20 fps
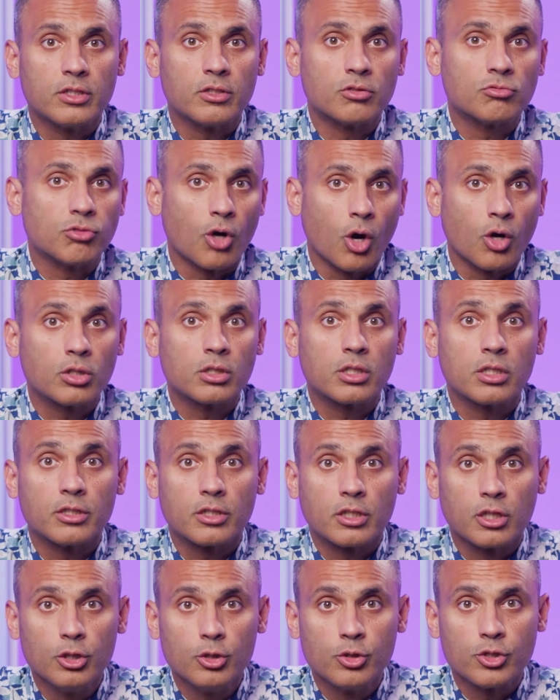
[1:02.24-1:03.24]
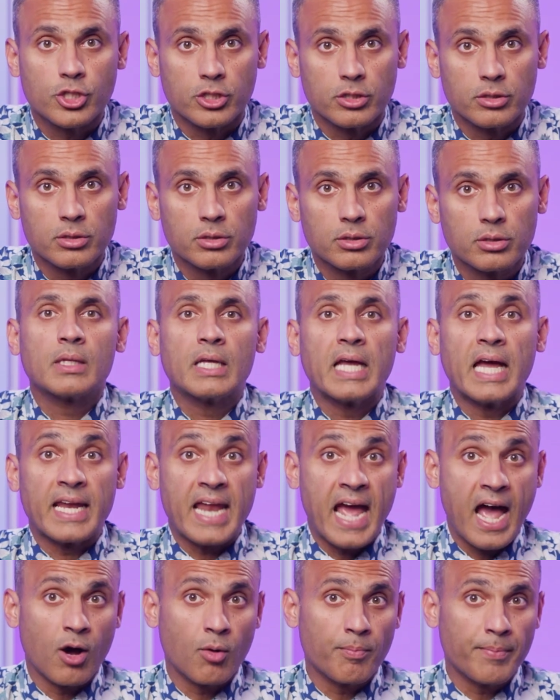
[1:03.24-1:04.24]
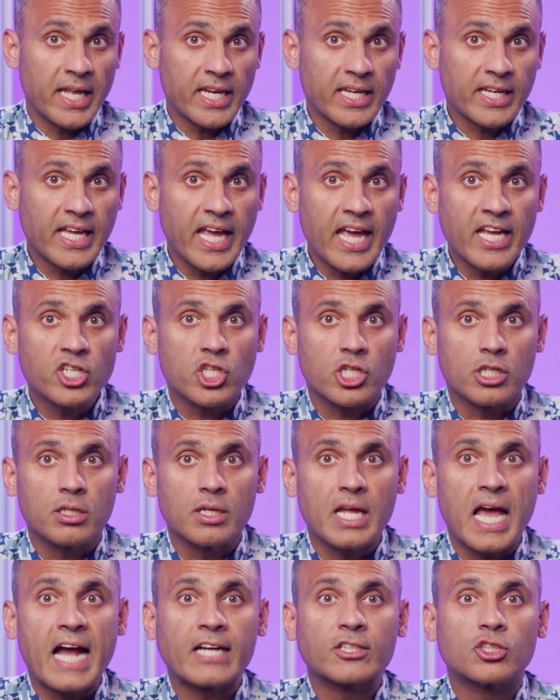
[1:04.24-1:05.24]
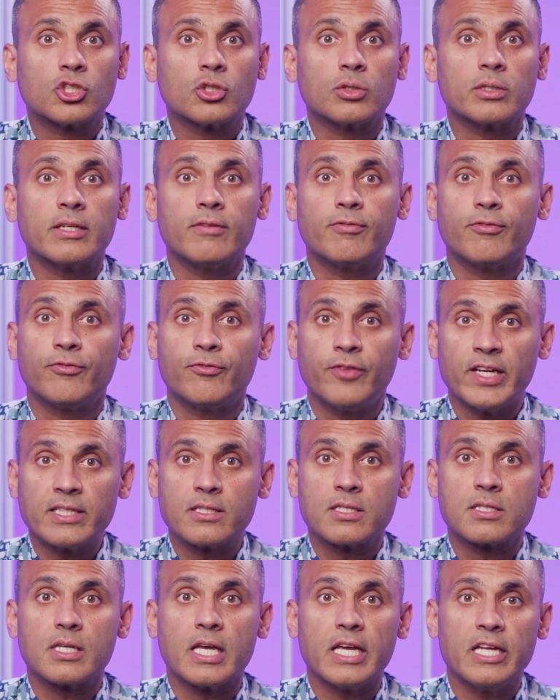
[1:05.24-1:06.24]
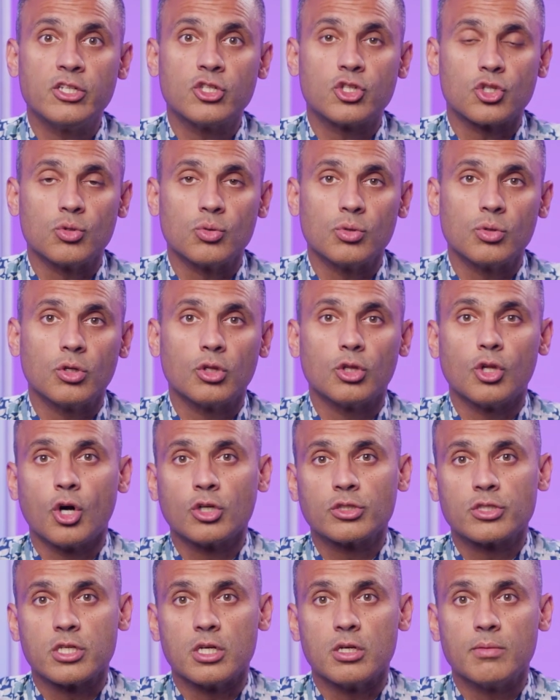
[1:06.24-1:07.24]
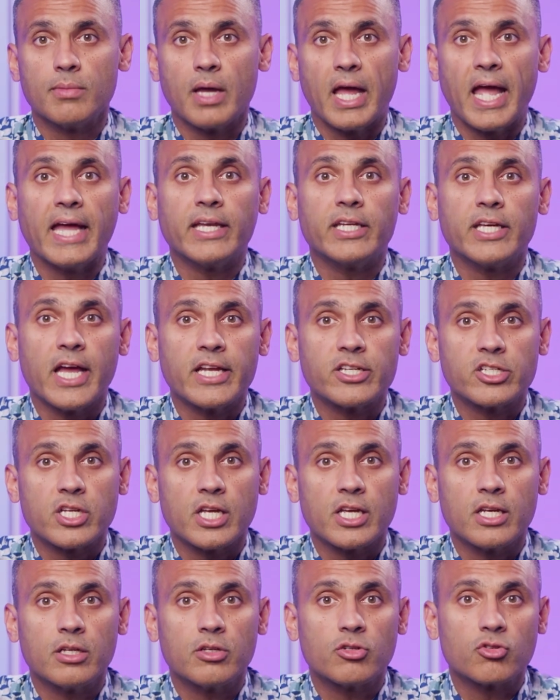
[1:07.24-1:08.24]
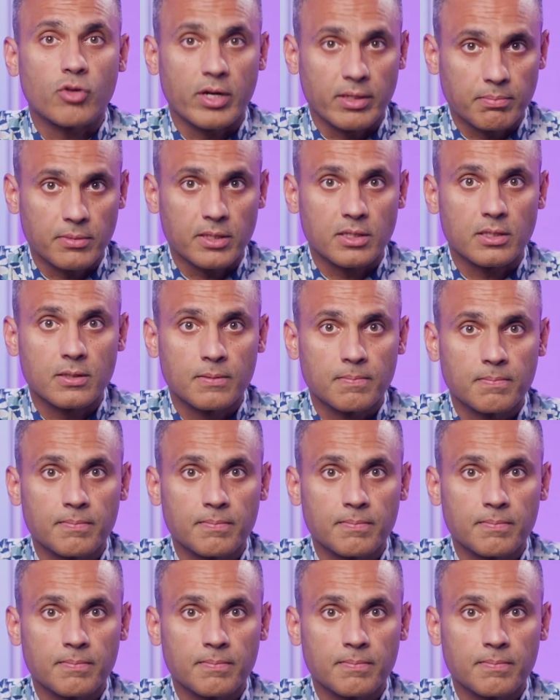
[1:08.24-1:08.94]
the wrong conclusion, and how medication actually fits into long-term ADHD treatment.